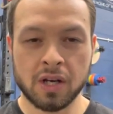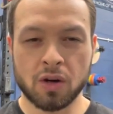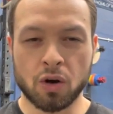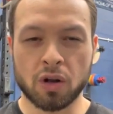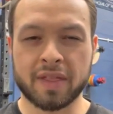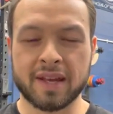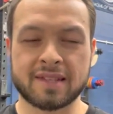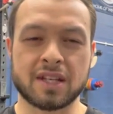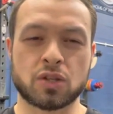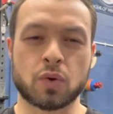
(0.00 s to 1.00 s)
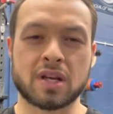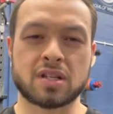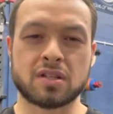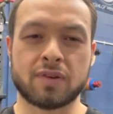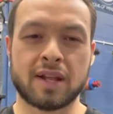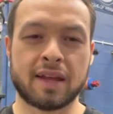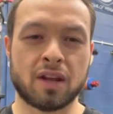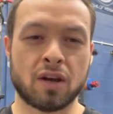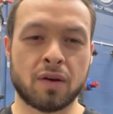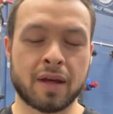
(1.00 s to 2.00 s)
All of these situations really, you
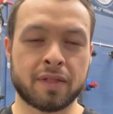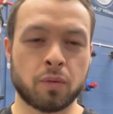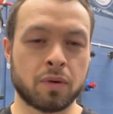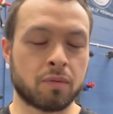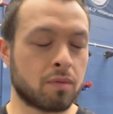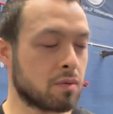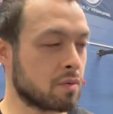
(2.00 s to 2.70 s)
know, I think we're